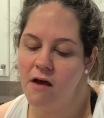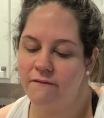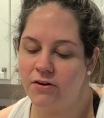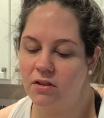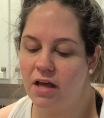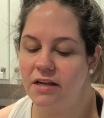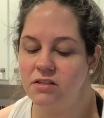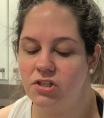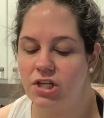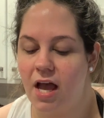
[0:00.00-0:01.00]
For
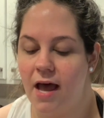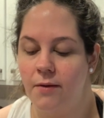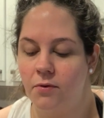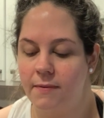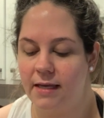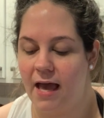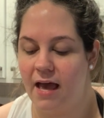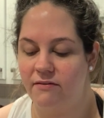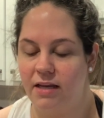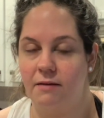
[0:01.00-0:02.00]
lunch, I will be
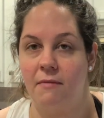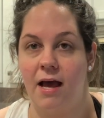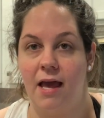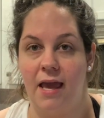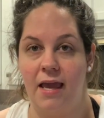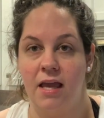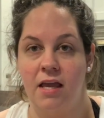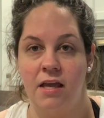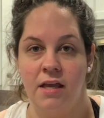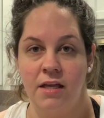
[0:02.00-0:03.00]
having my
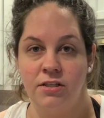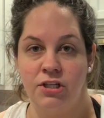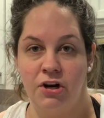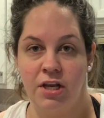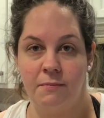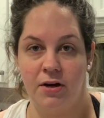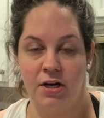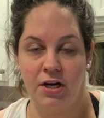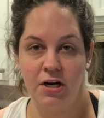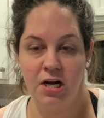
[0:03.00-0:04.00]
turkey
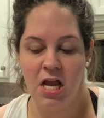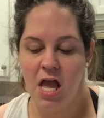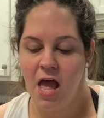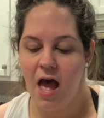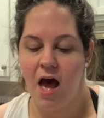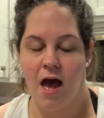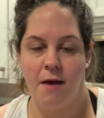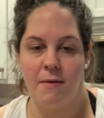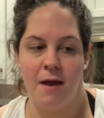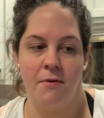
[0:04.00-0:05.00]
burger.
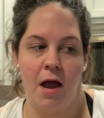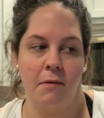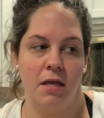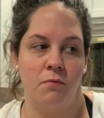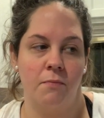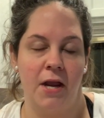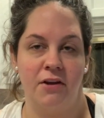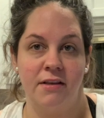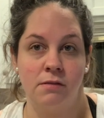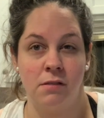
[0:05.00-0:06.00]
I probably will
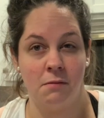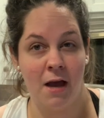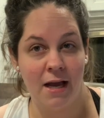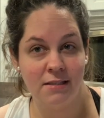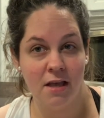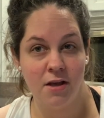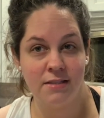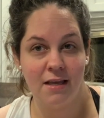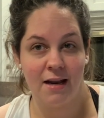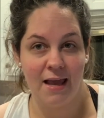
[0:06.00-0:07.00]
pair this with some hot
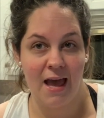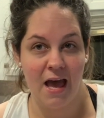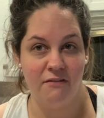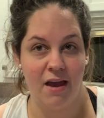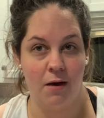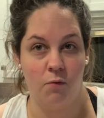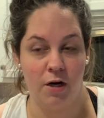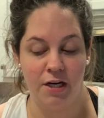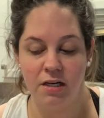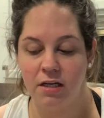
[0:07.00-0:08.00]
sauce that I have at
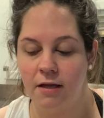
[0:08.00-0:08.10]
work.